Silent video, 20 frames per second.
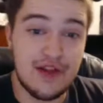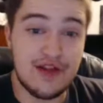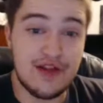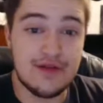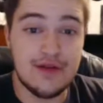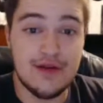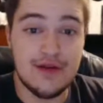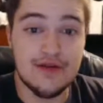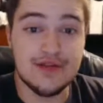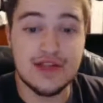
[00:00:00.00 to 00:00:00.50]

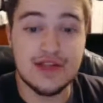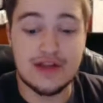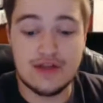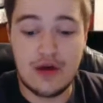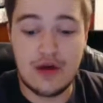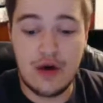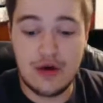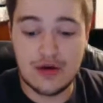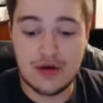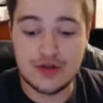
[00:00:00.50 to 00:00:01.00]
knows that
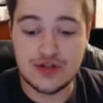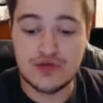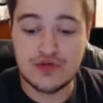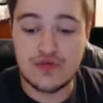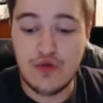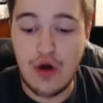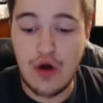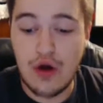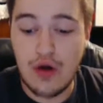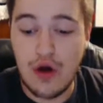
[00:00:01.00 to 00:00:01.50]
the Hearts
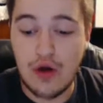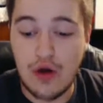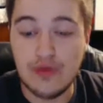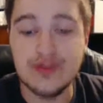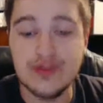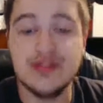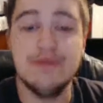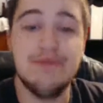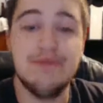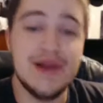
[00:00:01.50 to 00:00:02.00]
were
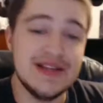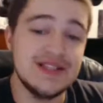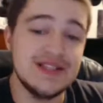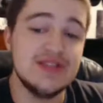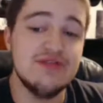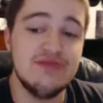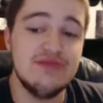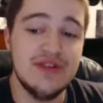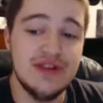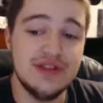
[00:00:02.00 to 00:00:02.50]
always the best
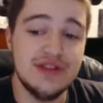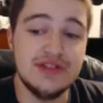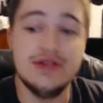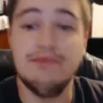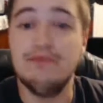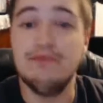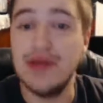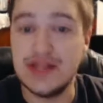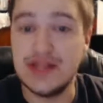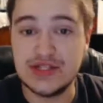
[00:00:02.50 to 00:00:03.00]
there is, the
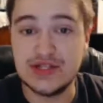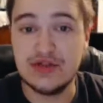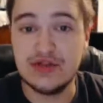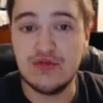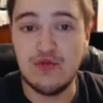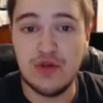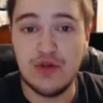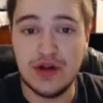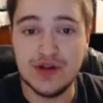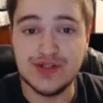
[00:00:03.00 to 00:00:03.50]
best there
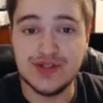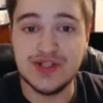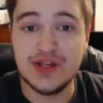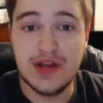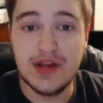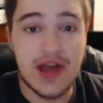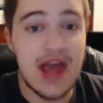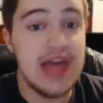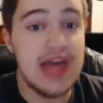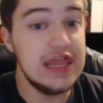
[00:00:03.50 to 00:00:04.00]
was,
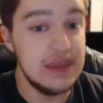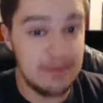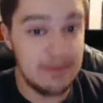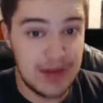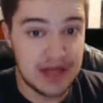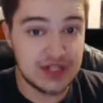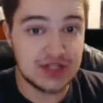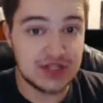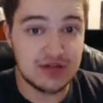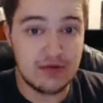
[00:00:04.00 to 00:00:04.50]
and the
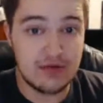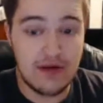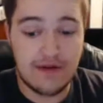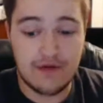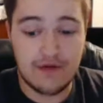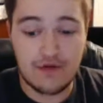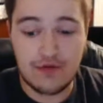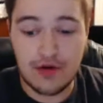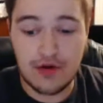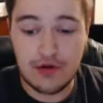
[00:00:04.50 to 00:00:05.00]
best there
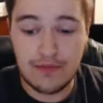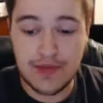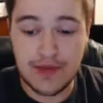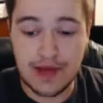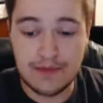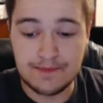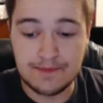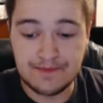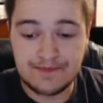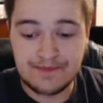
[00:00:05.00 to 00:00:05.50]
ever will
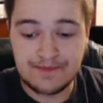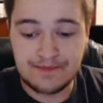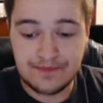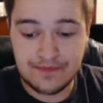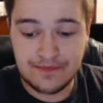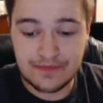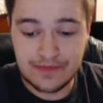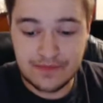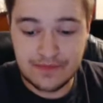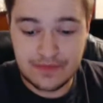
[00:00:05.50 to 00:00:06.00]
be.
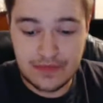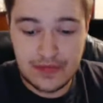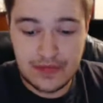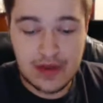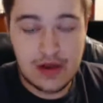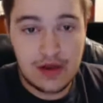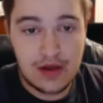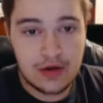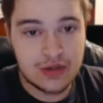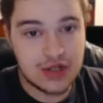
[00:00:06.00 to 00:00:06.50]

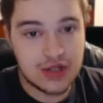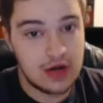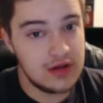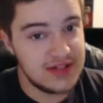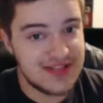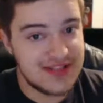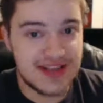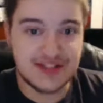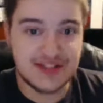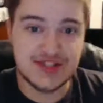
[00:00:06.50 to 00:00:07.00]

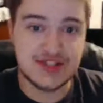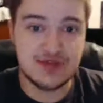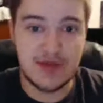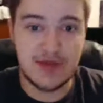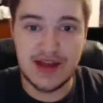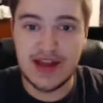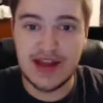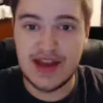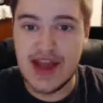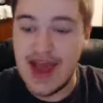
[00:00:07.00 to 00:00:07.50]
Charlotte takes a
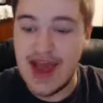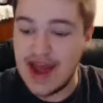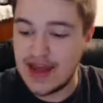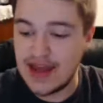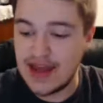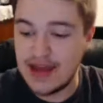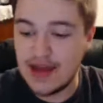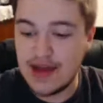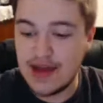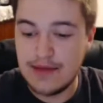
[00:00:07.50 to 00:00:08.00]
swing at
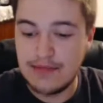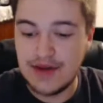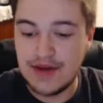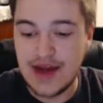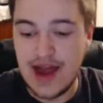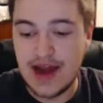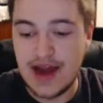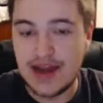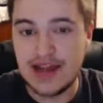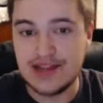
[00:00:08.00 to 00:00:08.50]
Natty, but
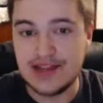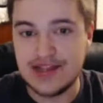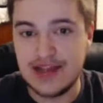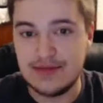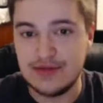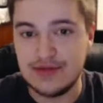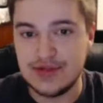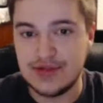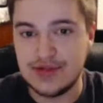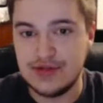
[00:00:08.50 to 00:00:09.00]
Natty is
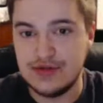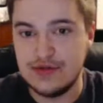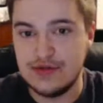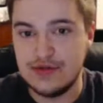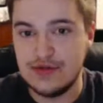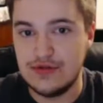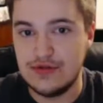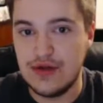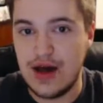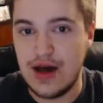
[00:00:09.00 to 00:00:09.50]
able to,